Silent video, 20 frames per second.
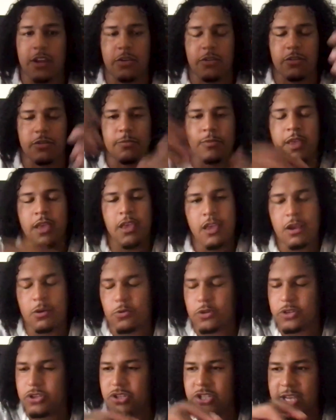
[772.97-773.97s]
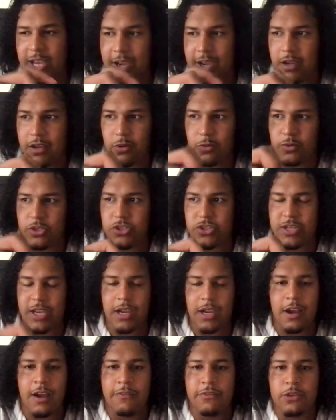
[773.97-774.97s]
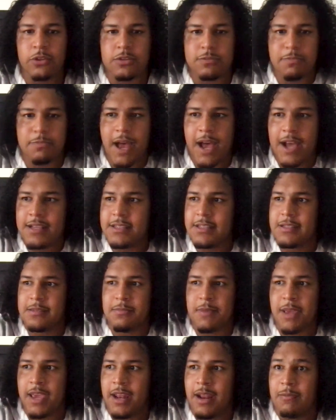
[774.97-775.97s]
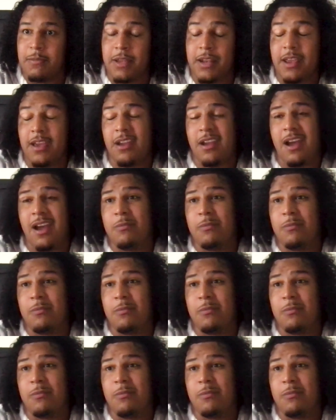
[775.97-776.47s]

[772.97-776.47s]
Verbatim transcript: room when you check when you check off those boxes man i mean